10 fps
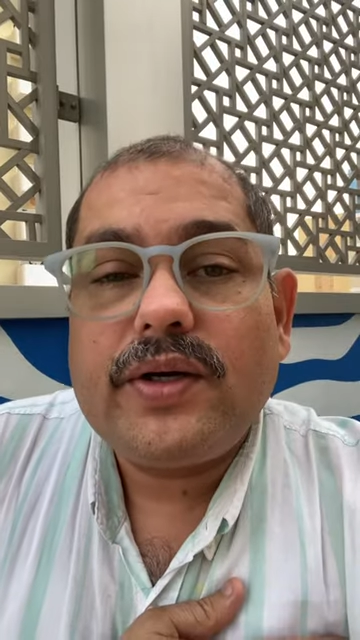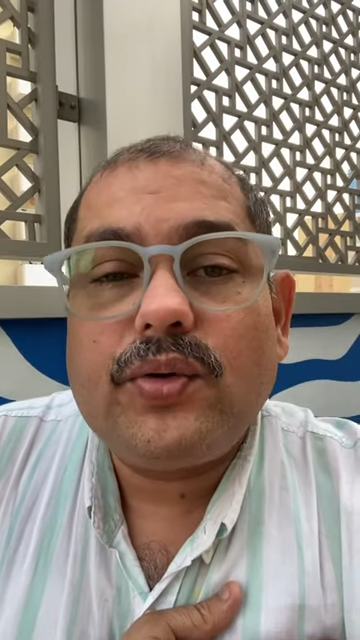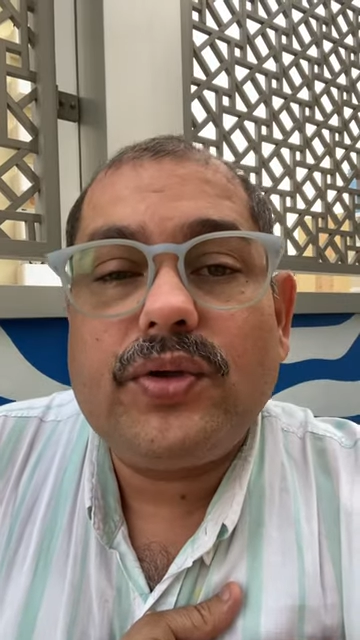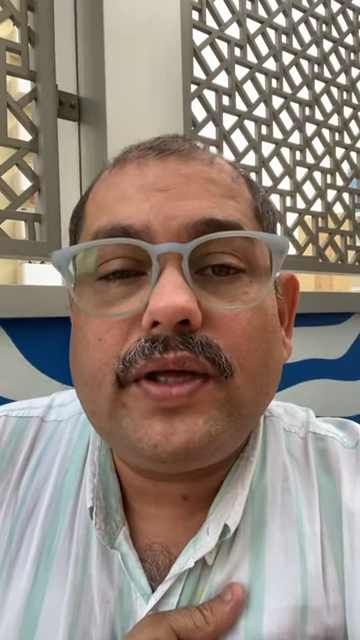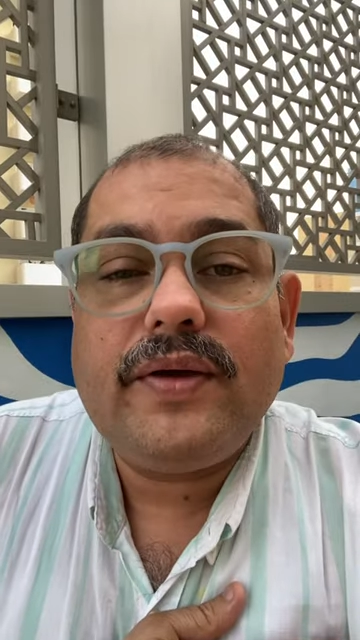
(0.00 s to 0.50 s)

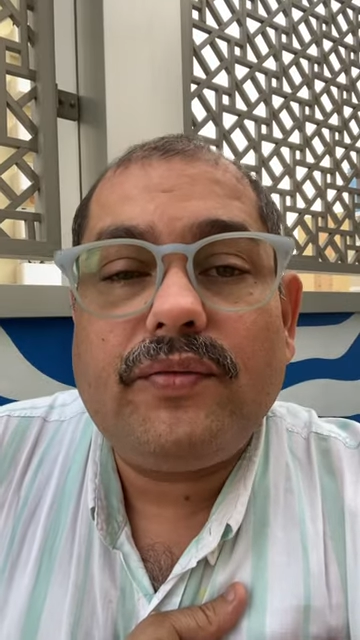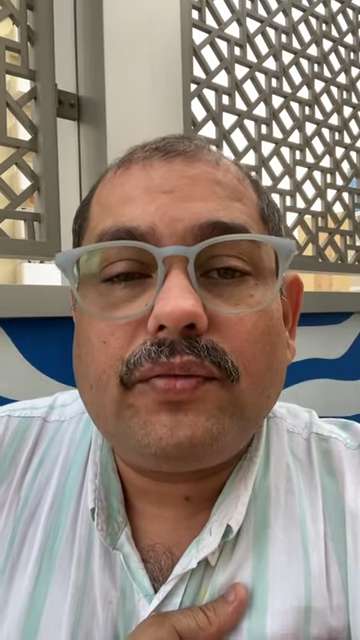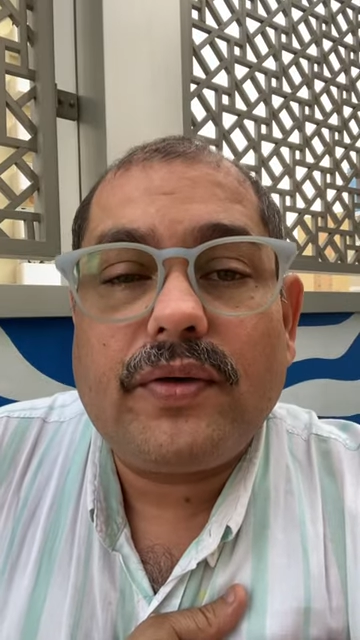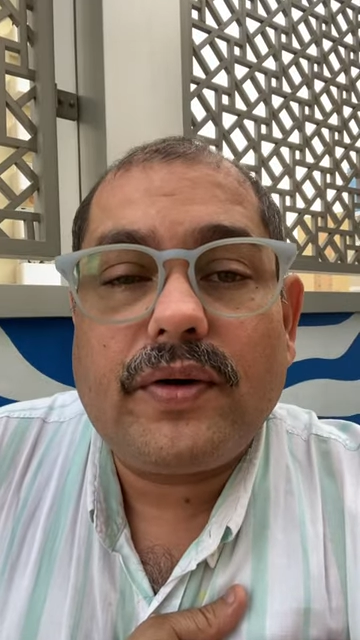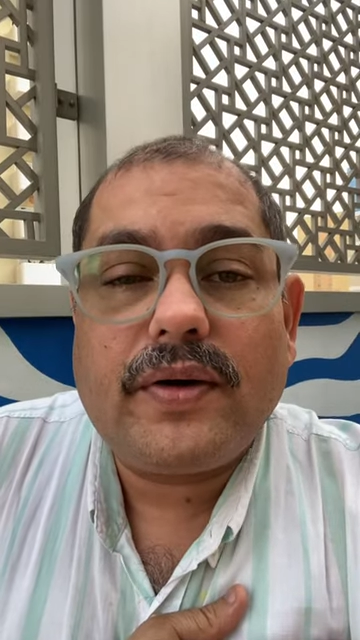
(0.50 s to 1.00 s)
to the
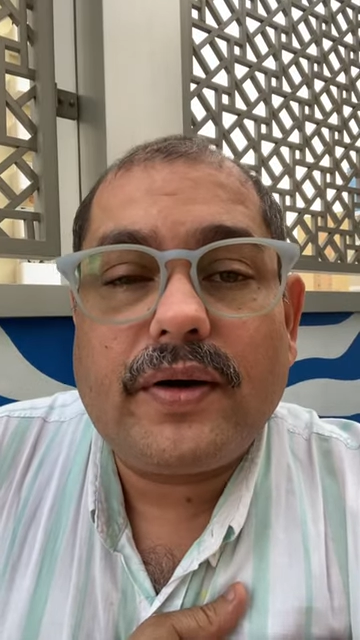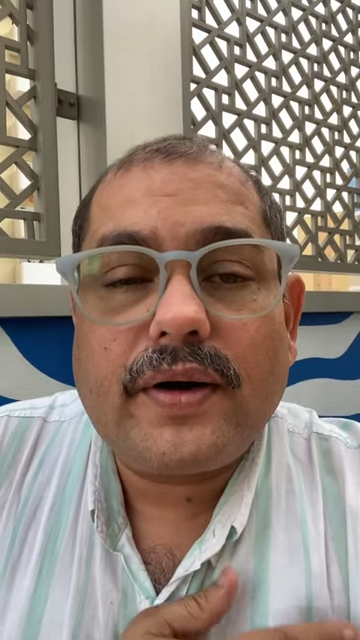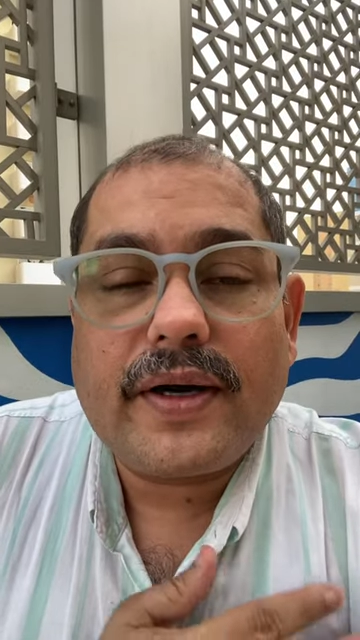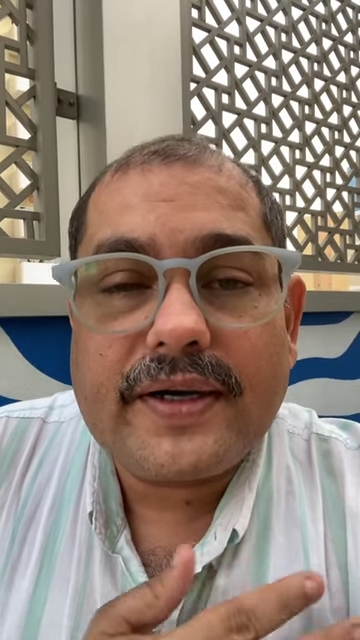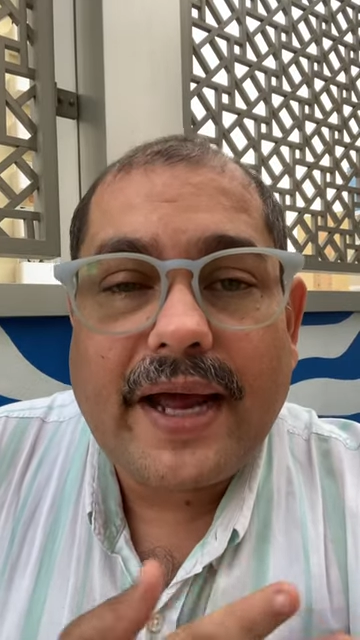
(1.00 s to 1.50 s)
uh,
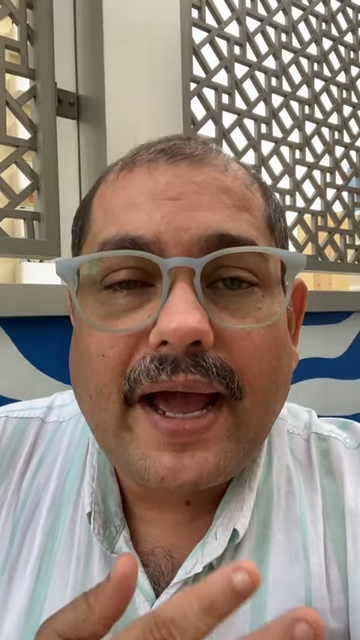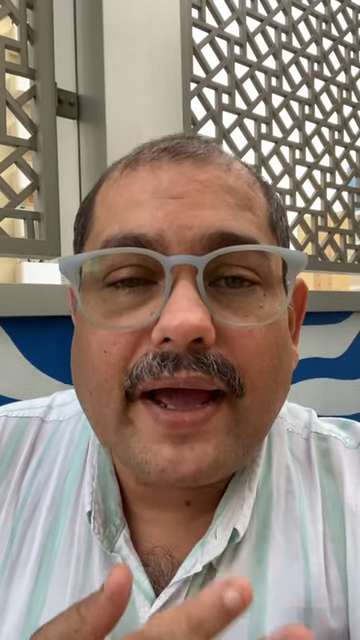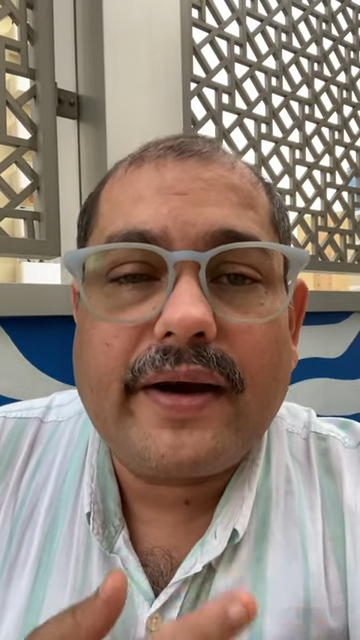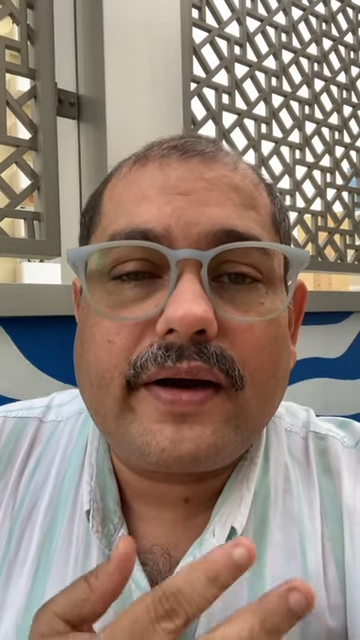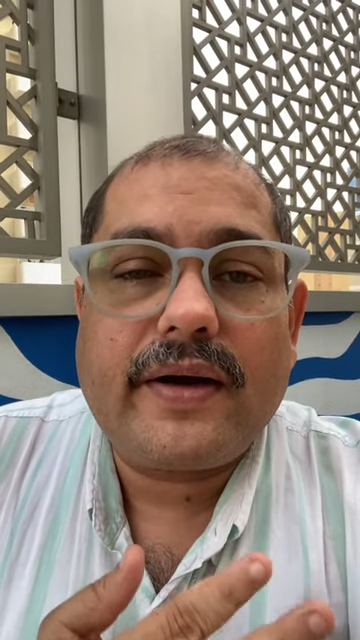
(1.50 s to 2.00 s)

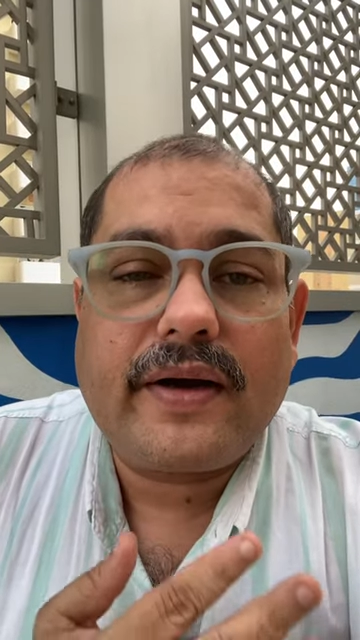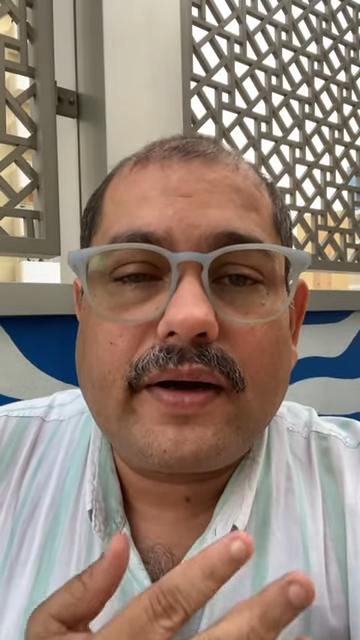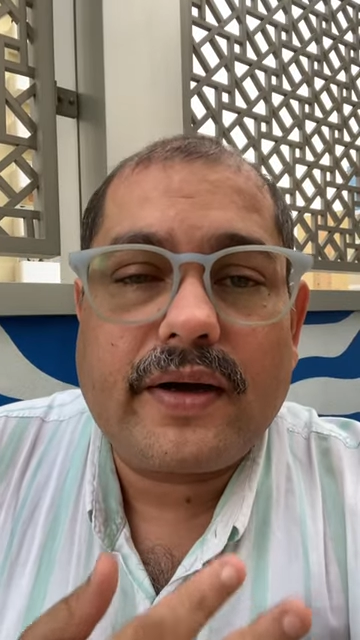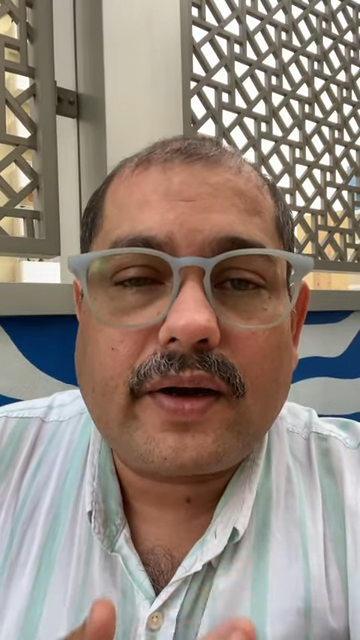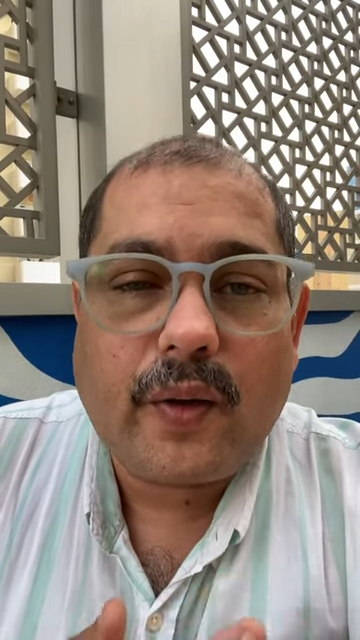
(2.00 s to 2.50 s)
entire uh,